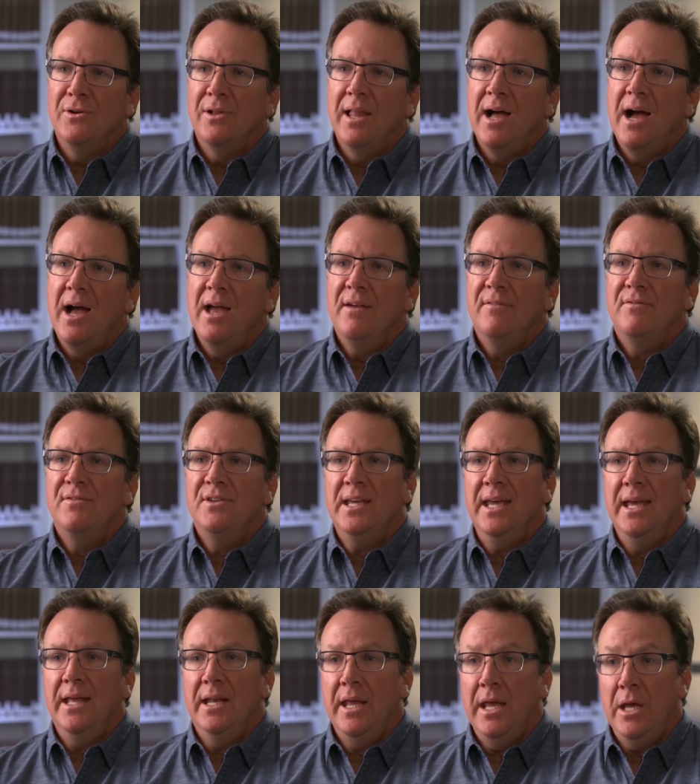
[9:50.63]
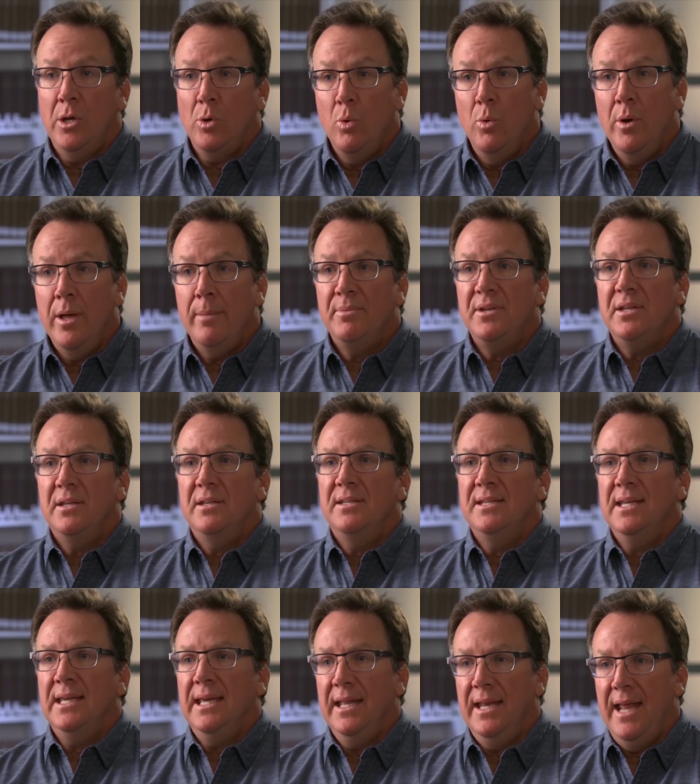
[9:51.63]
their life to get equipped,
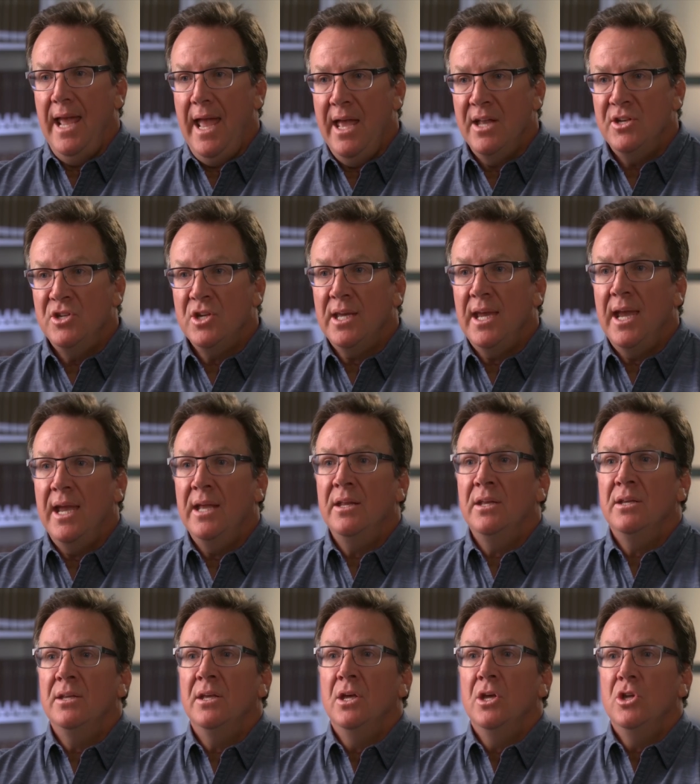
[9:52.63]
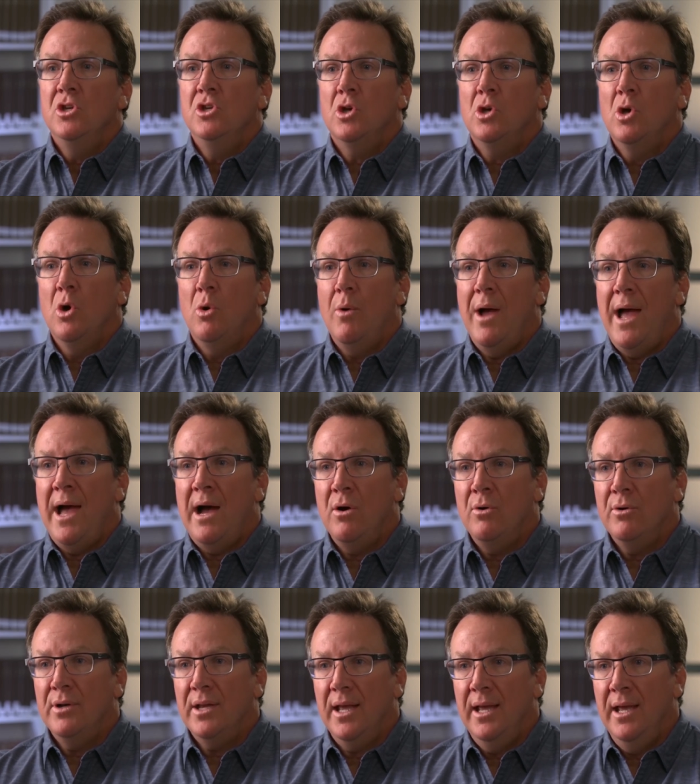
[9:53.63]
to get educated, to go
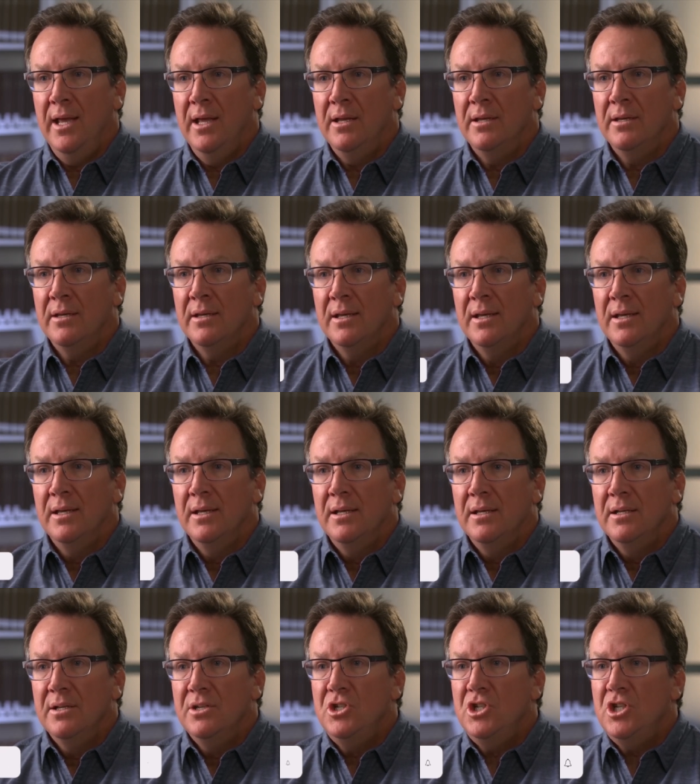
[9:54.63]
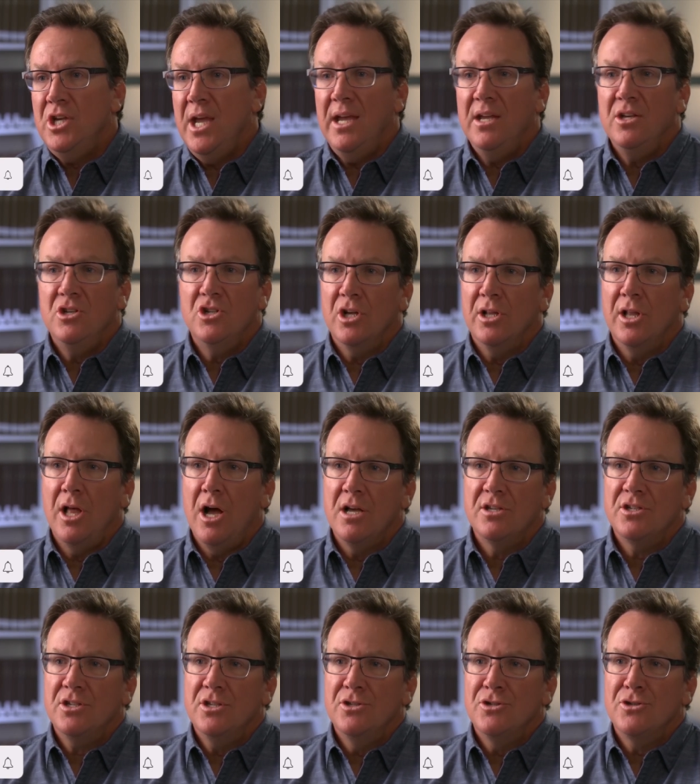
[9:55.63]
out and change a
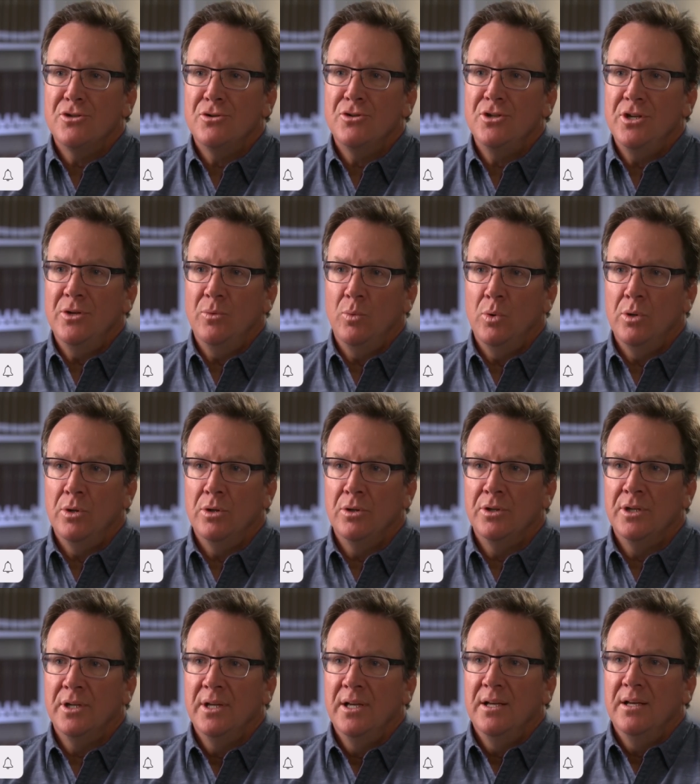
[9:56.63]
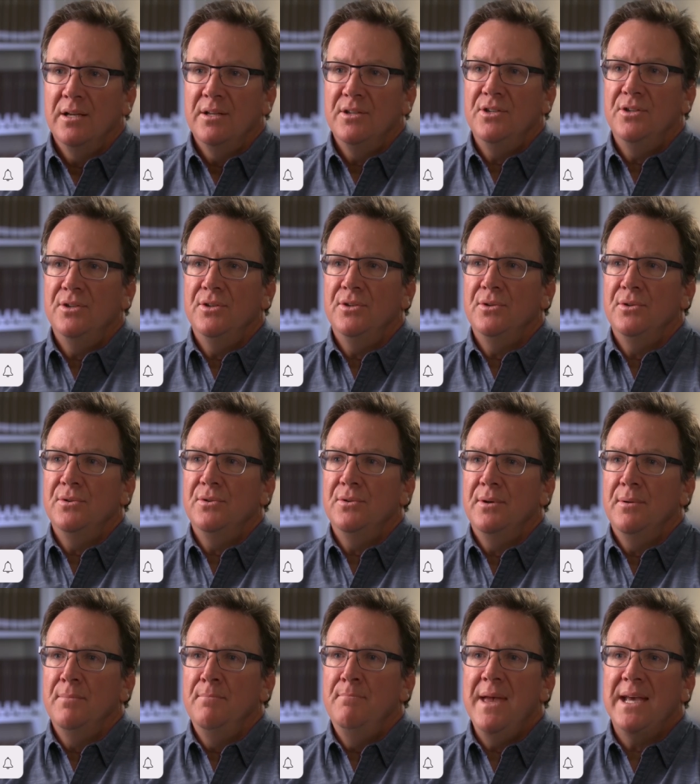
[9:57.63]
lost and searching world, to
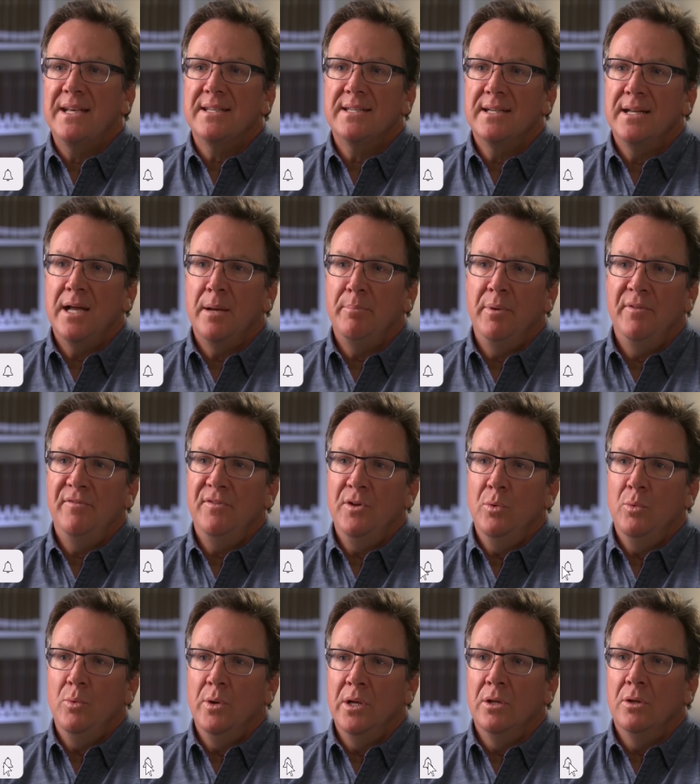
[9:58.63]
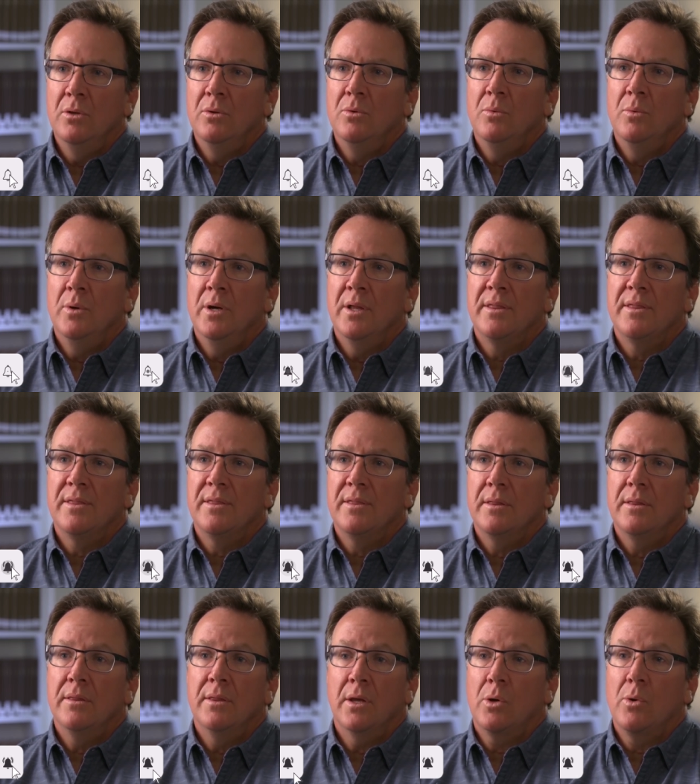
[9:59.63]
mix it up, if you will, with
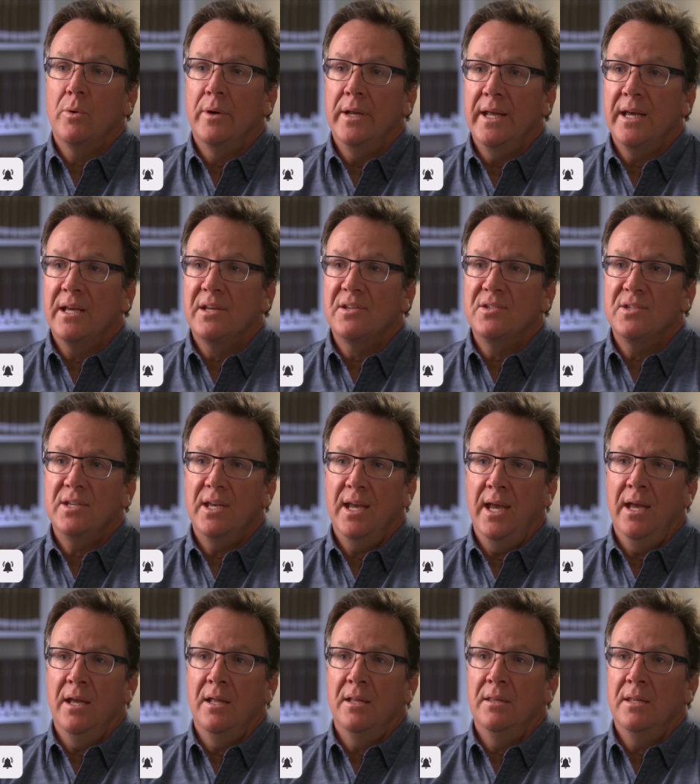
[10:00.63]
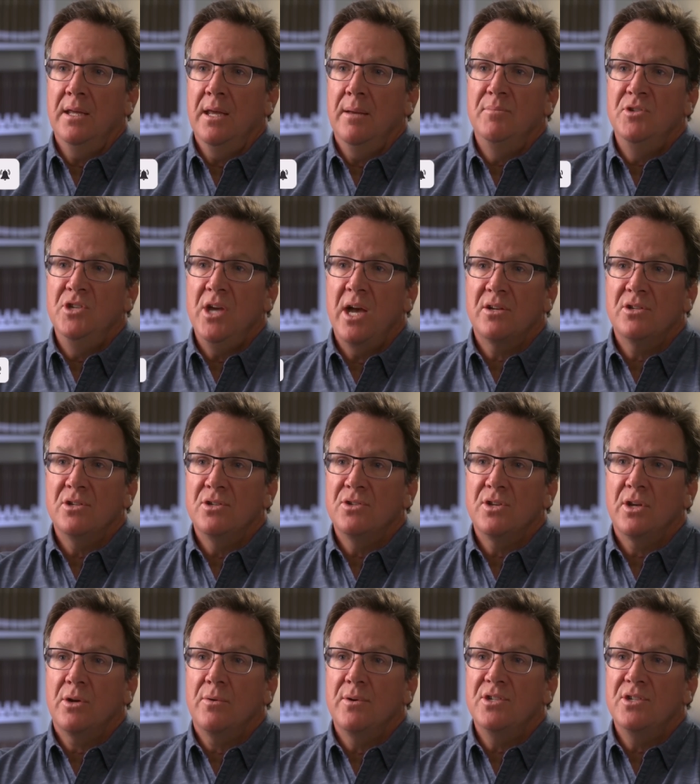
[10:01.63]
the critics and the objections to